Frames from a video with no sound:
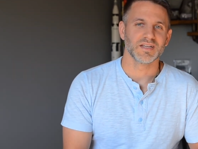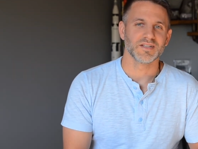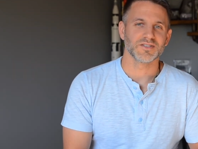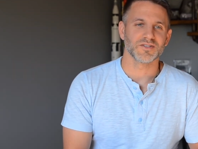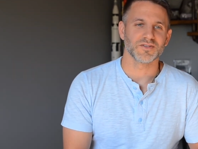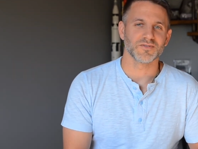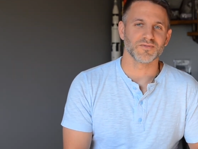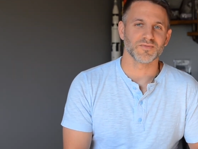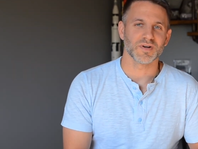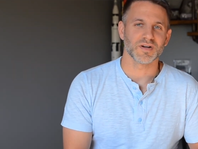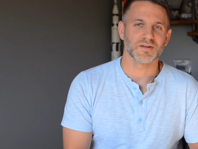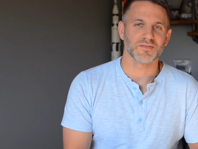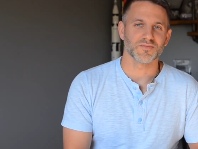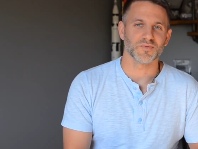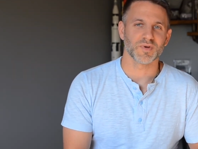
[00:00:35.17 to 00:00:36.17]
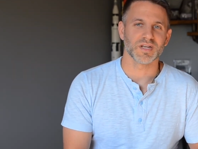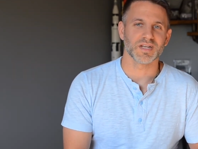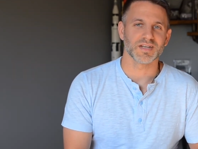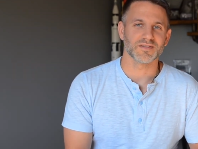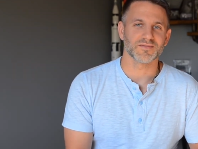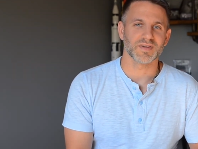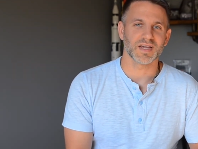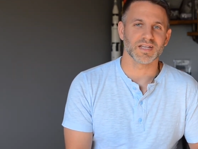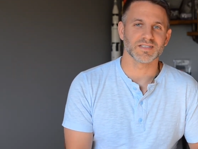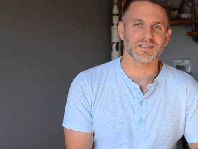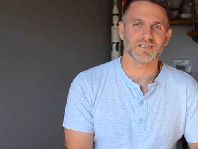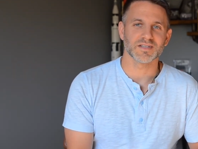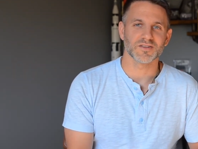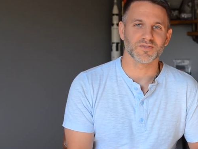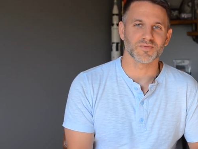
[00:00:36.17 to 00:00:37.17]
to read in
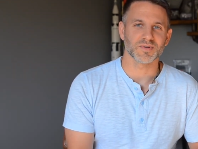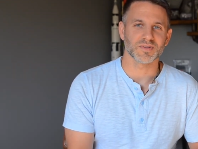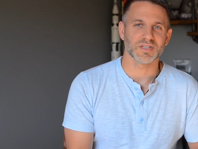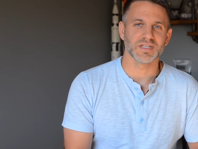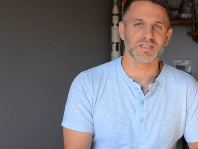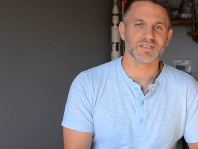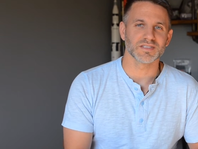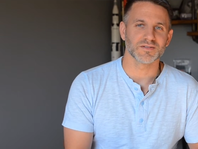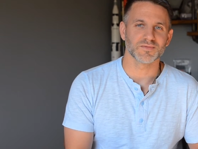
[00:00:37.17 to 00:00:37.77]
advance of the release,